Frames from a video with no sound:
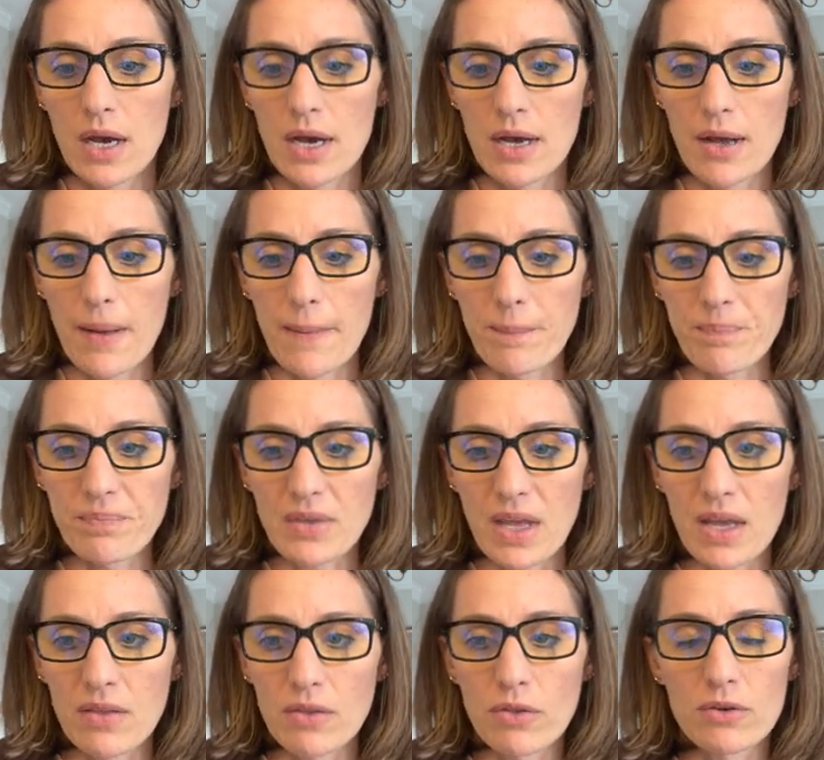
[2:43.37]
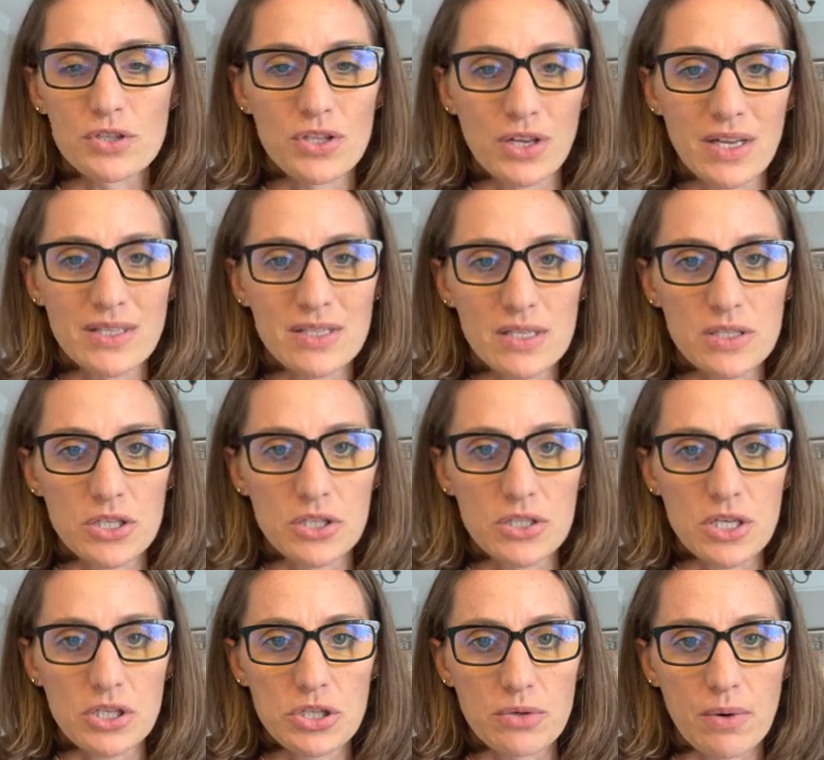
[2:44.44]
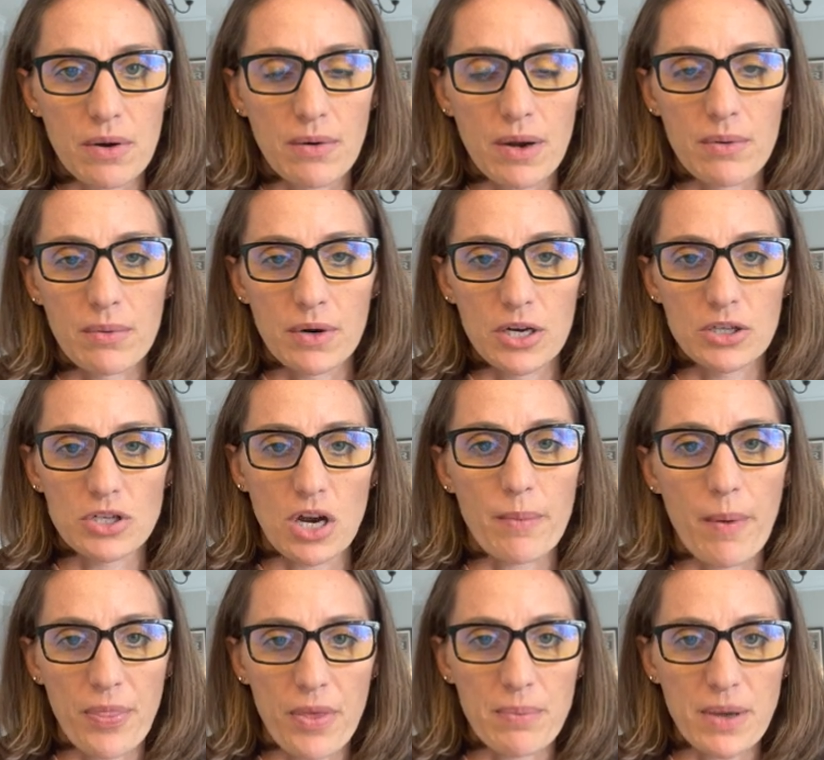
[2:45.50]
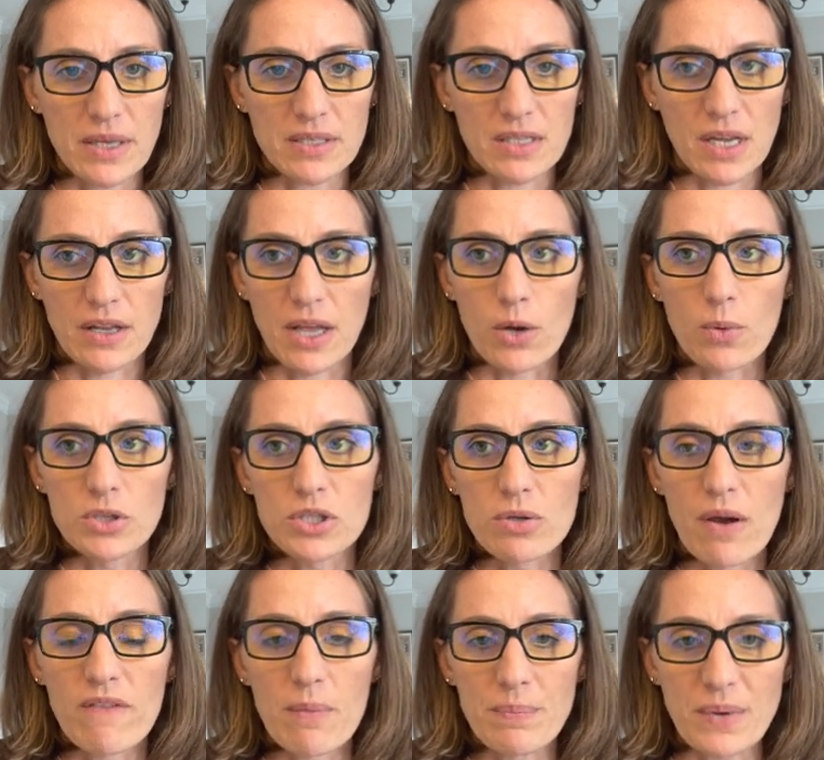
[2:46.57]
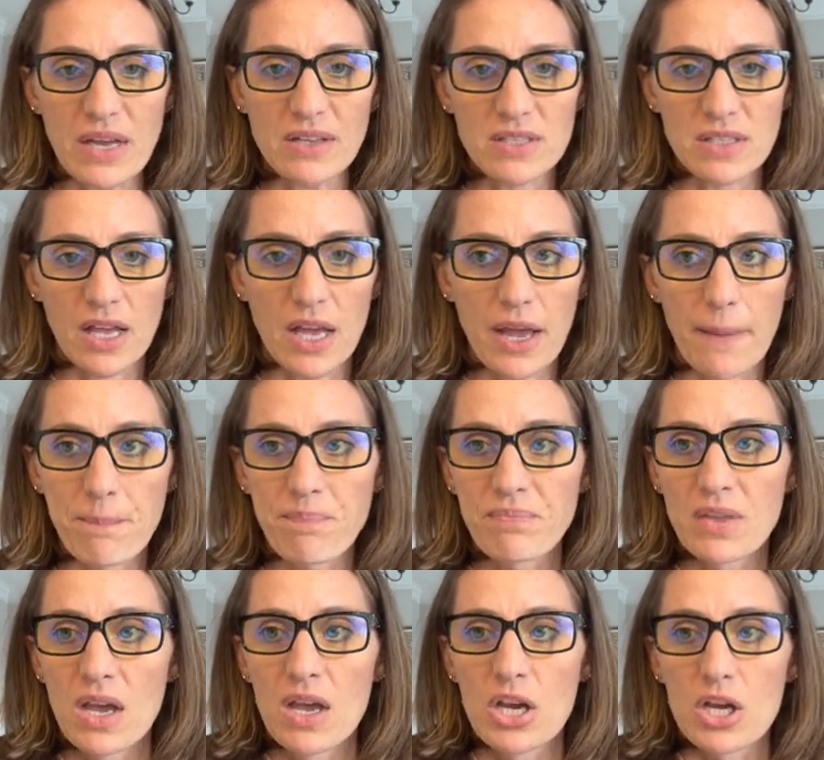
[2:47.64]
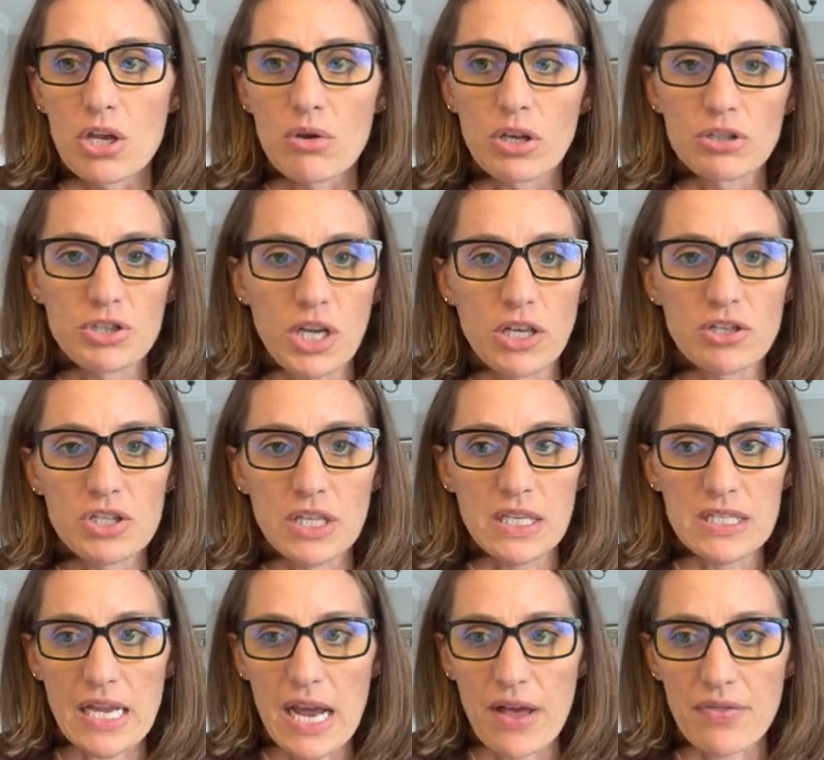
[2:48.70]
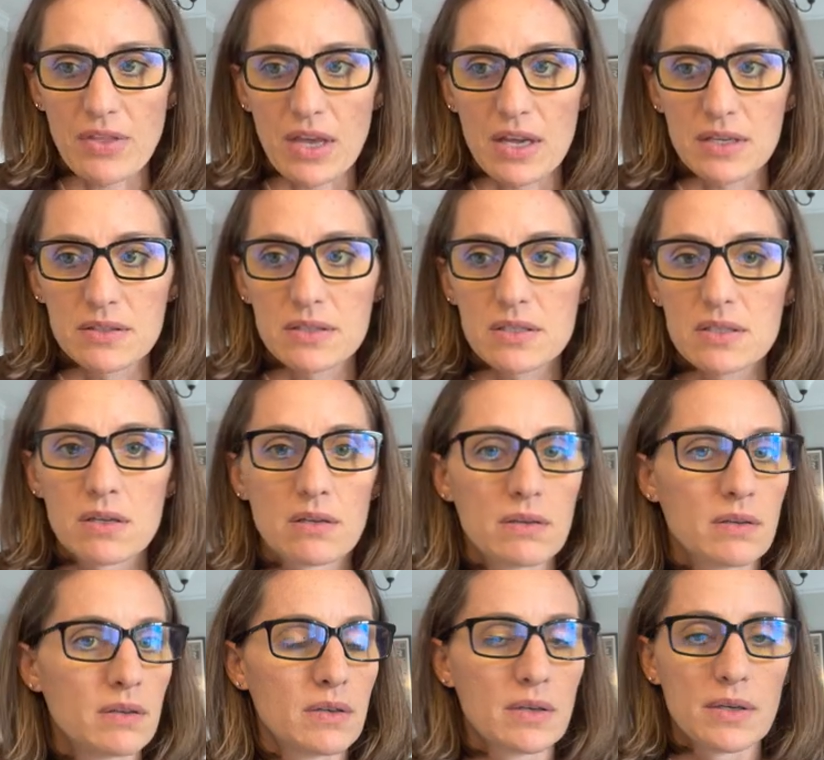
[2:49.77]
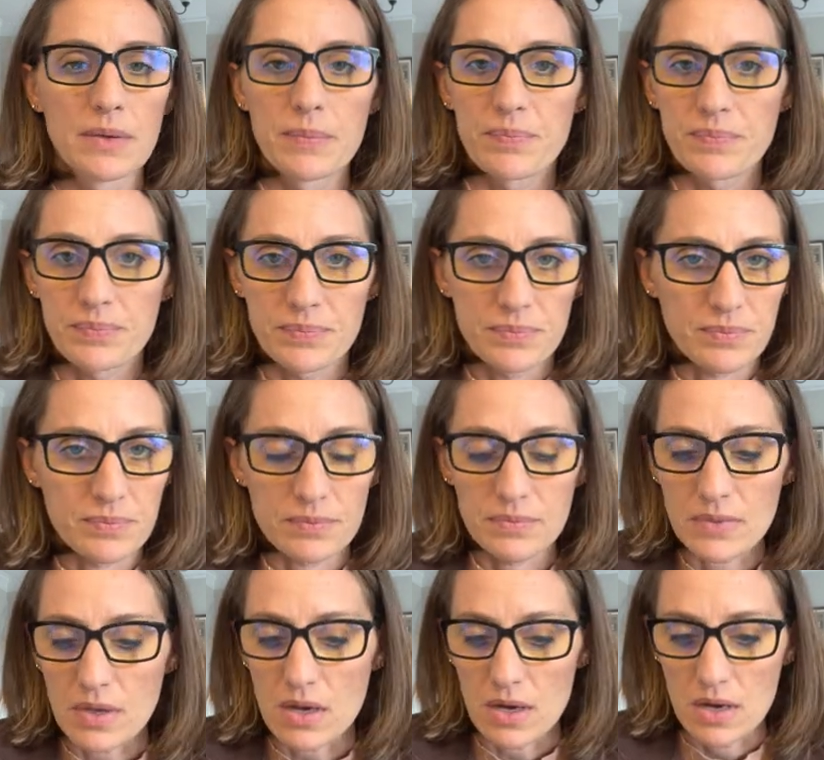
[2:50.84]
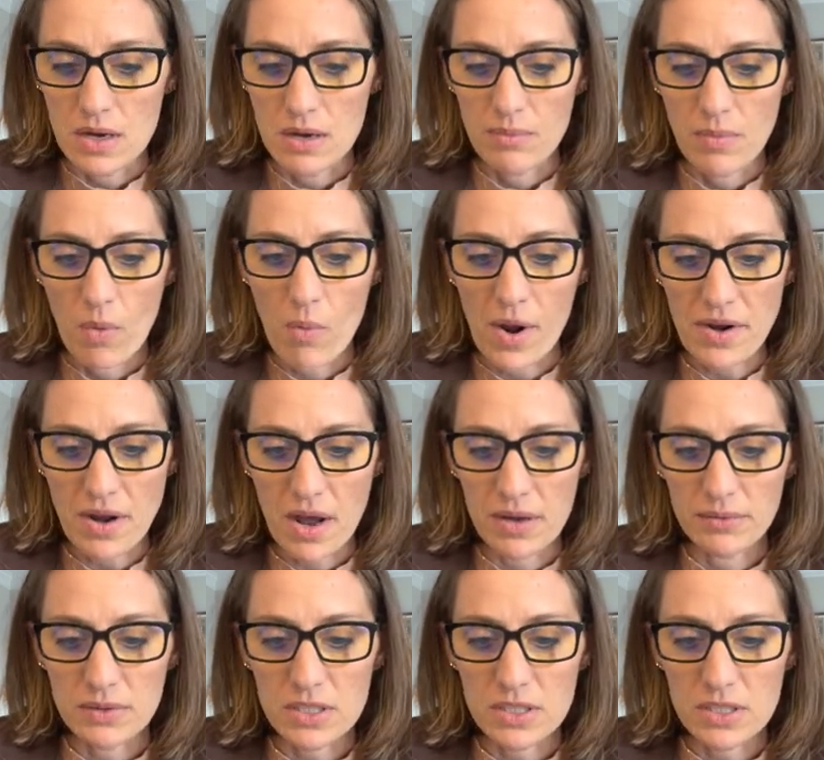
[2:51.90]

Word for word: Um, and then there's the consistency to it, right? We're going to talk about the baseline. Like once you have a baseline, you can change things, add things, um, whatnot.